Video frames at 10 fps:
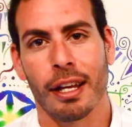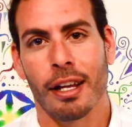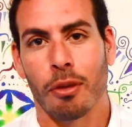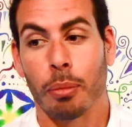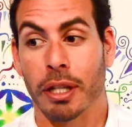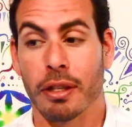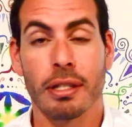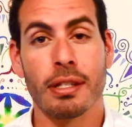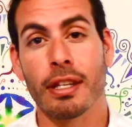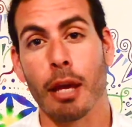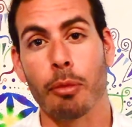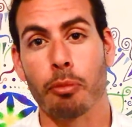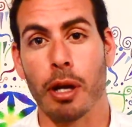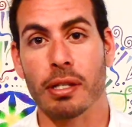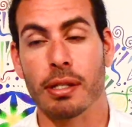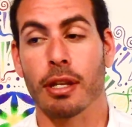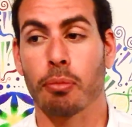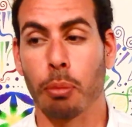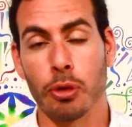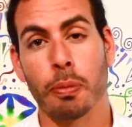But this is the type of process that
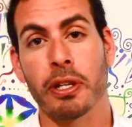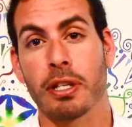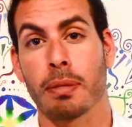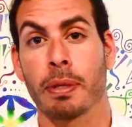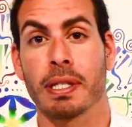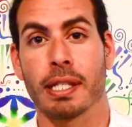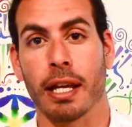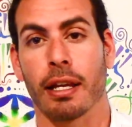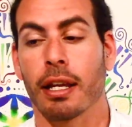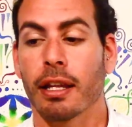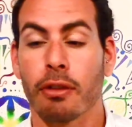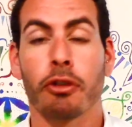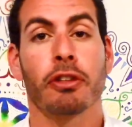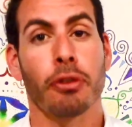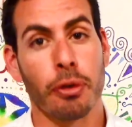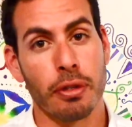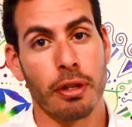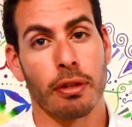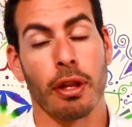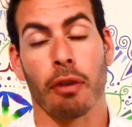most participants say
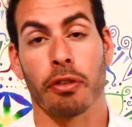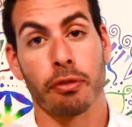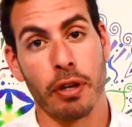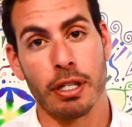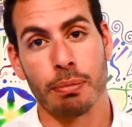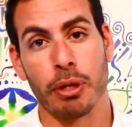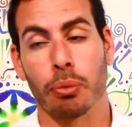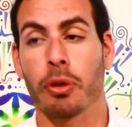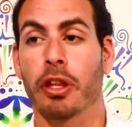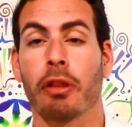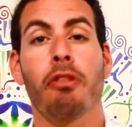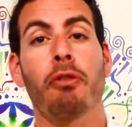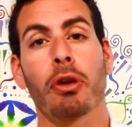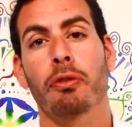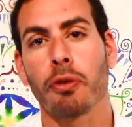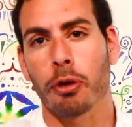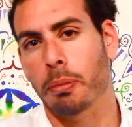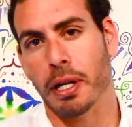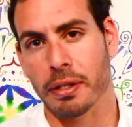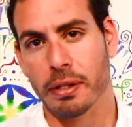return of investment within 3 or 4
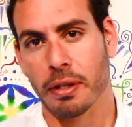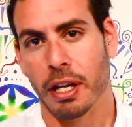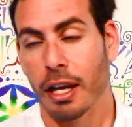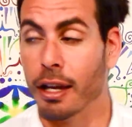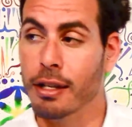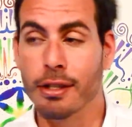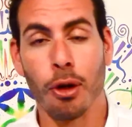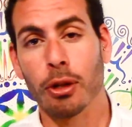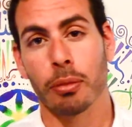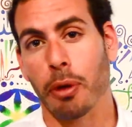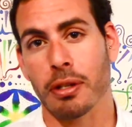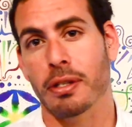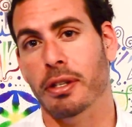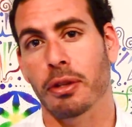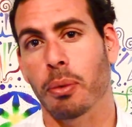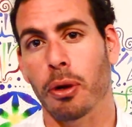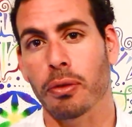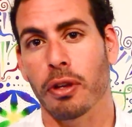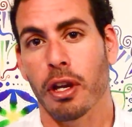months, and it's the only process in the world.